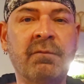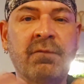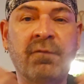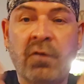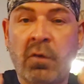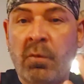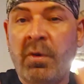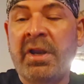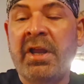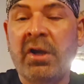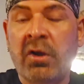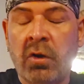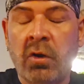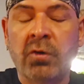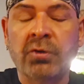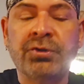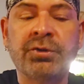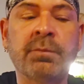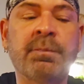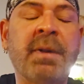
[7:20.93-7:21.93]
for when I
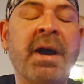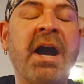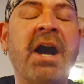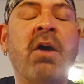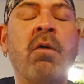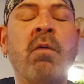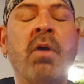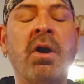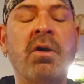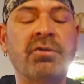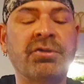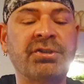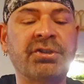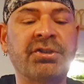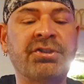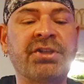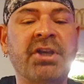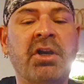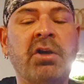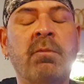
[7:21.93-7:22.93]
go to powwows
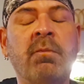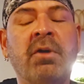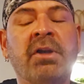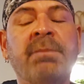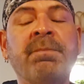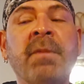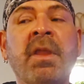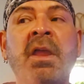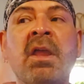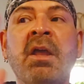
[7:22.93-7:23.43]
and ceremony.